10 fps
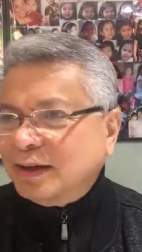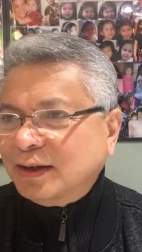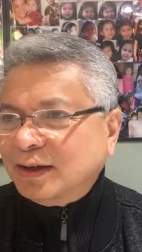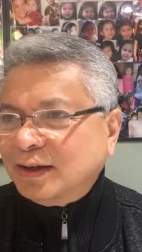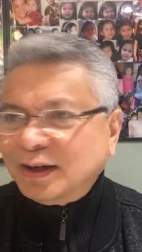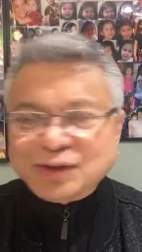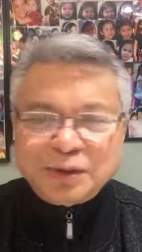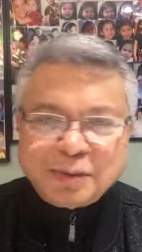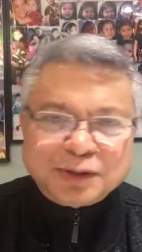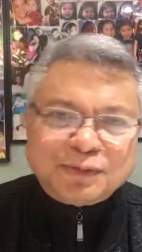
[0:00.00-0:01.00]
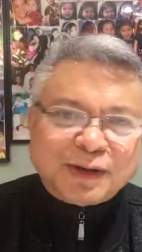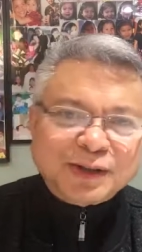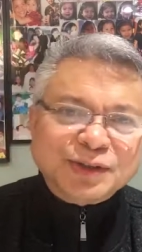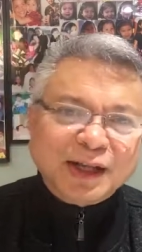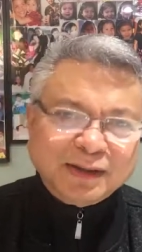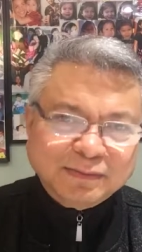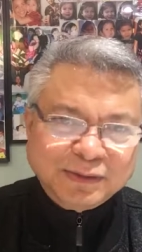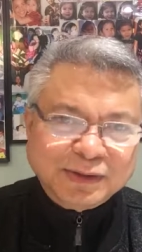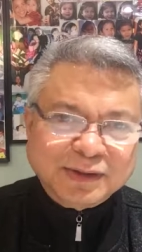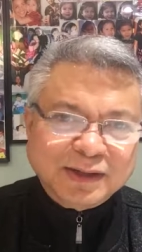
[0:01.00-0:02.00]
Not so much for
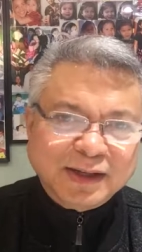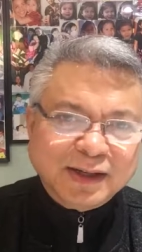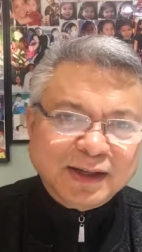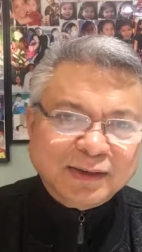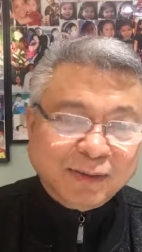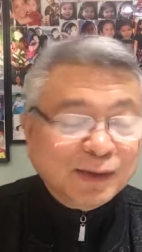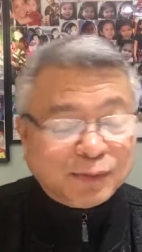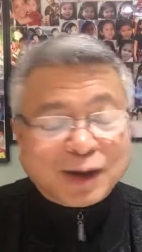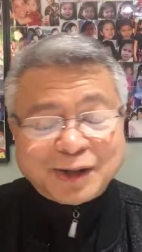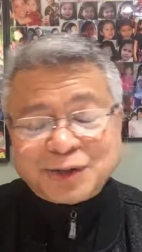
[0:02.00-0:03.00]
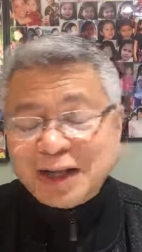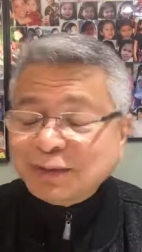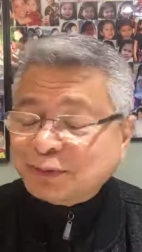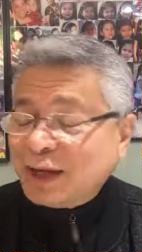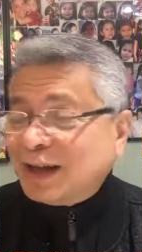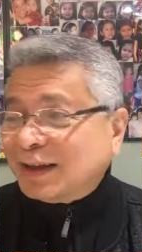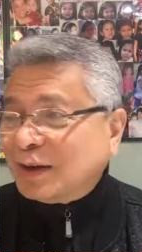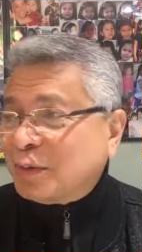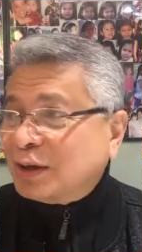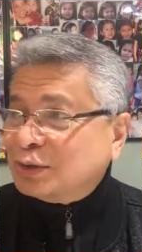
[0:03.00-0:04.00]
ourselves. Well, for ourselves, yeah, the
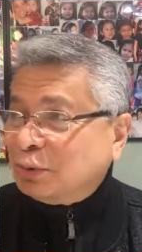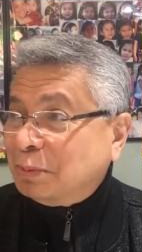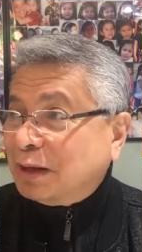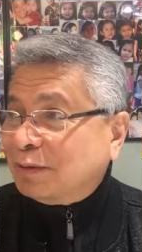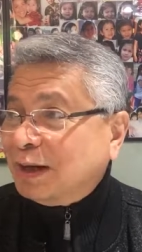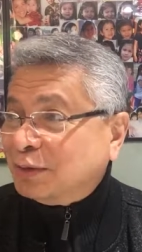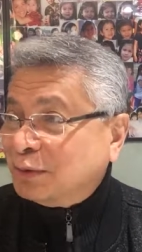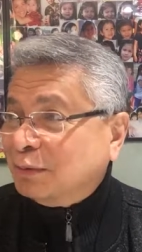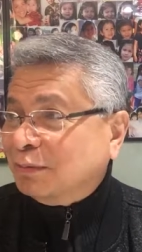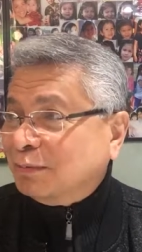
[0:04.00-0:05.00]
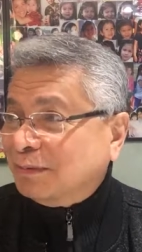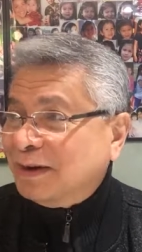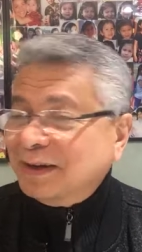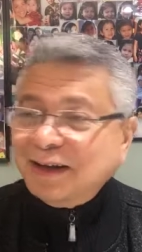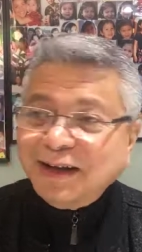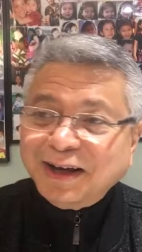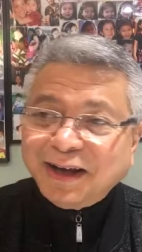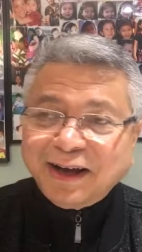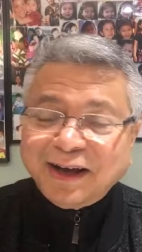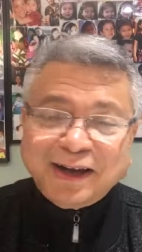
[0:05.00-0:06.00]
rewards will be great too, right?
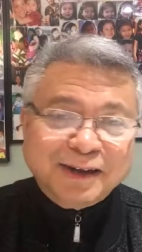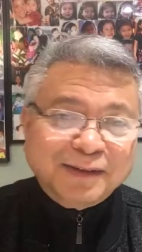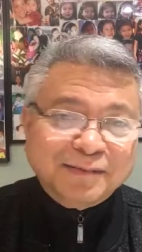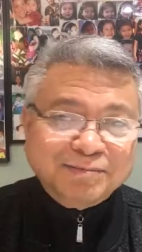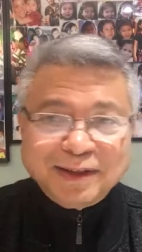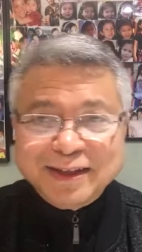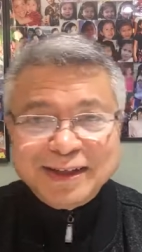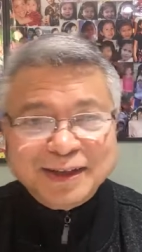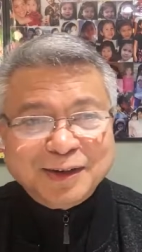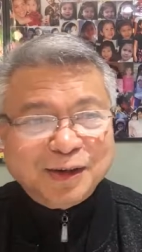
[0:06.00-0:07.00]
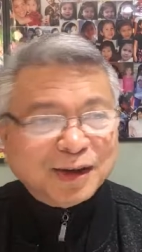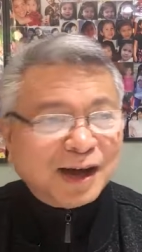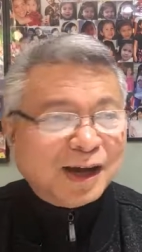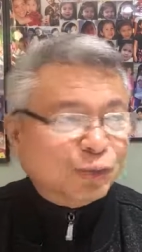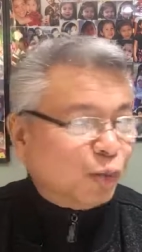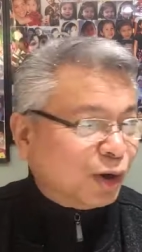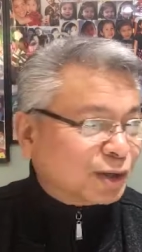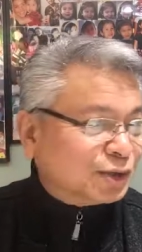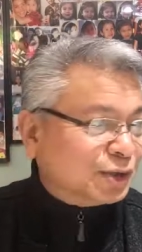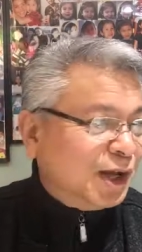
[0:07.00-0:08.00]
Uh, in, you know, God
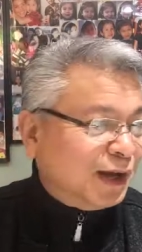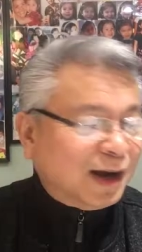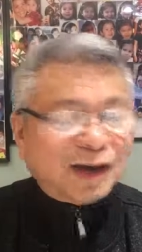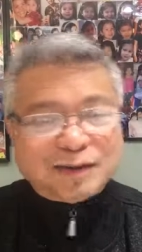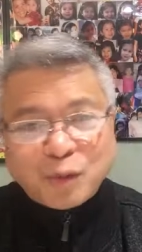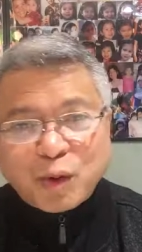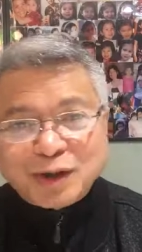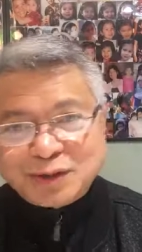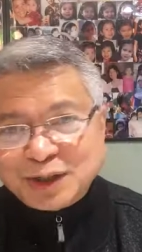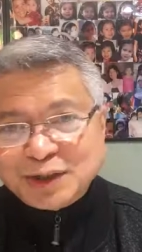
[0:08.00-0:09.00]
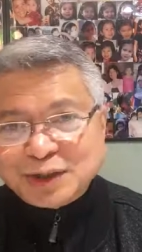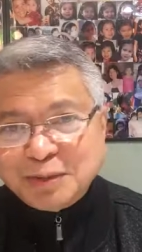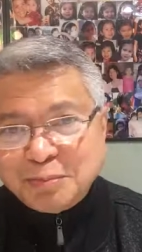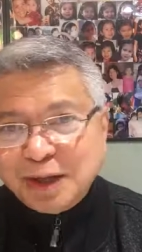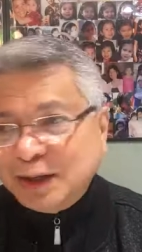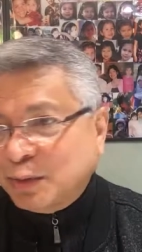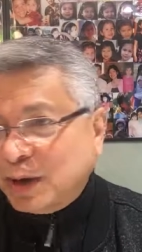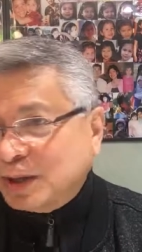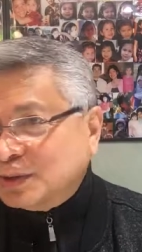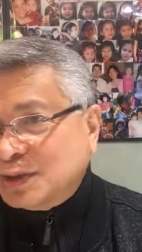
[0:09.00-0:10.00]
works, God rewards us in many
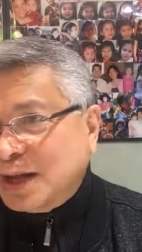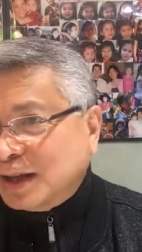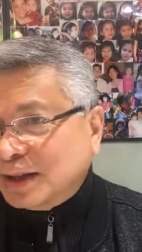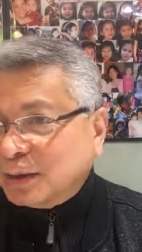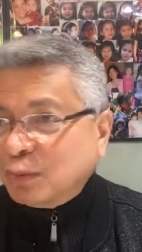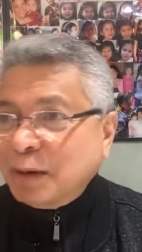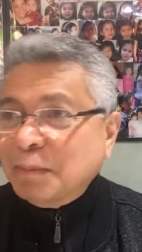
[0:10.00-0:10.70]
ways that we may